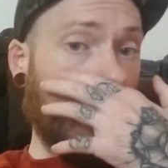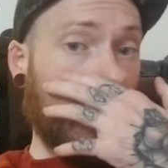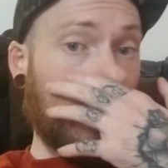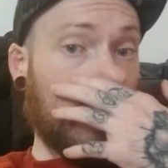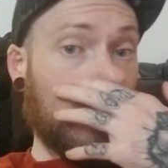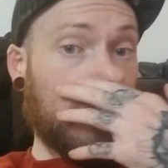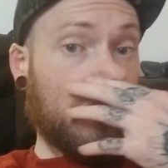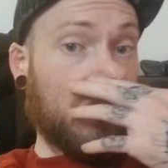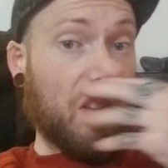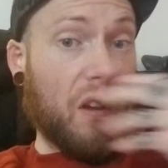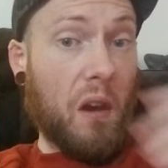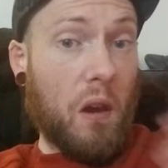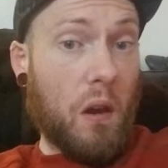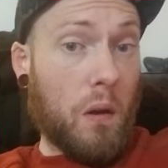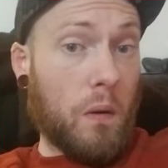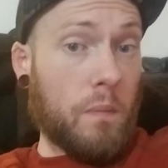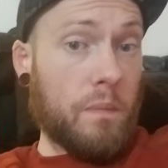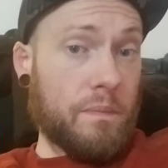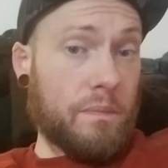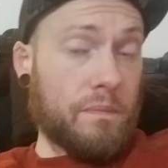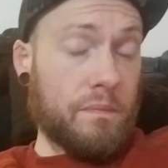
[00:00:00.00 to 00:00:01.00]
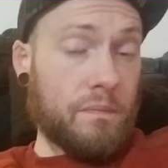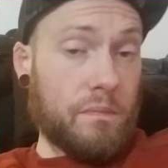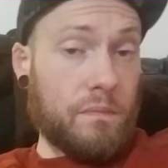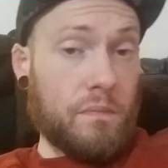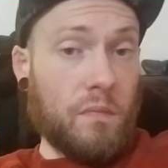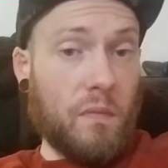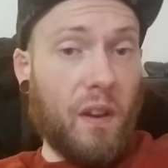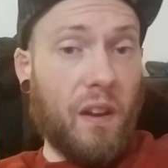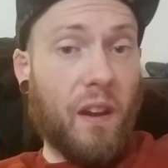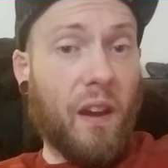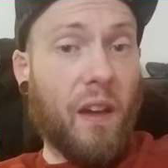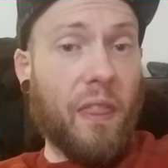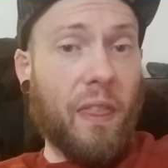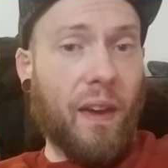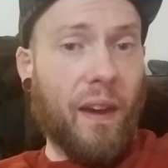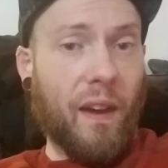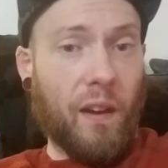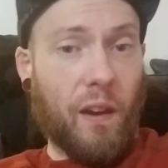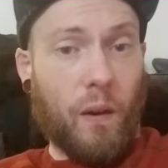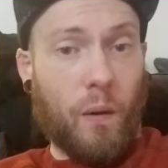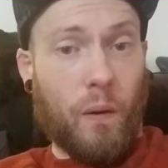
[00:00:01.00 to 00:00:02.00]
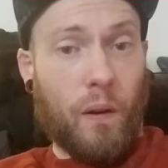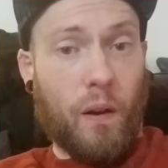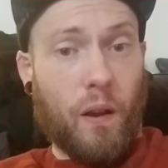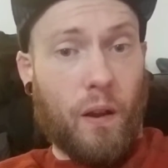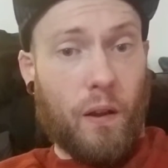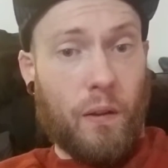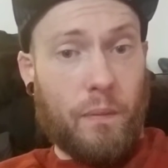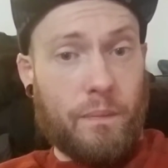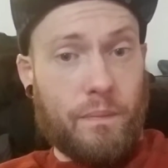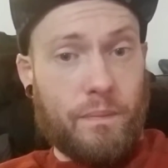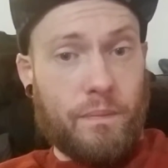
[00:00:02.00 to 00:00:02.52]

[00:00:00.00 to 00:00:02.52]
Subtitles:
So, I got that going on.